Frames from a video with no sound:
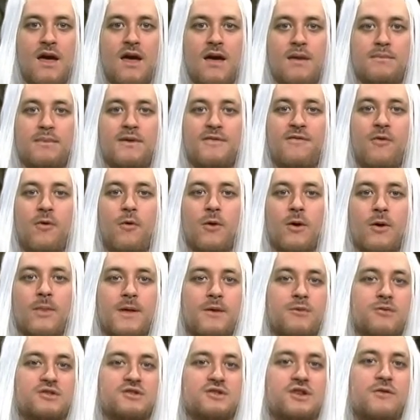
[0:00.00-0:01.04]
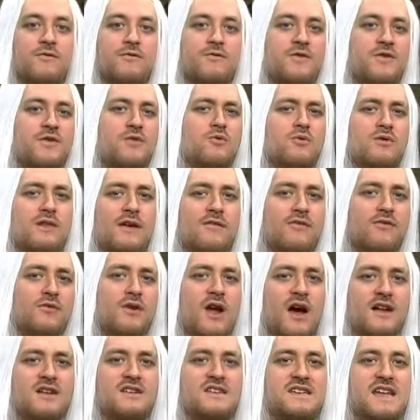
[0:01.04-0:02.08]
Before, there were so few leveled
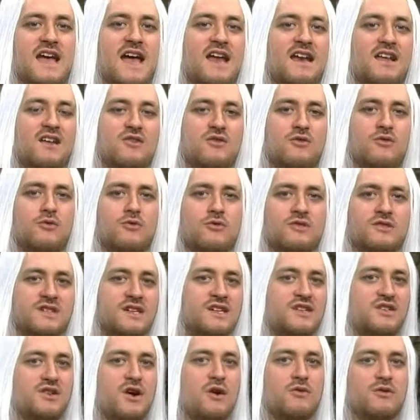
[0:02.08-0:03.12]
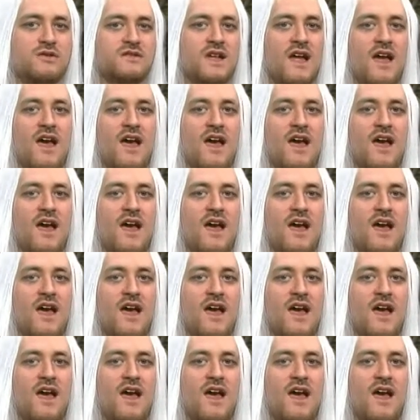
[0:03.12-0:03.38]
undead and ghouls and ghosts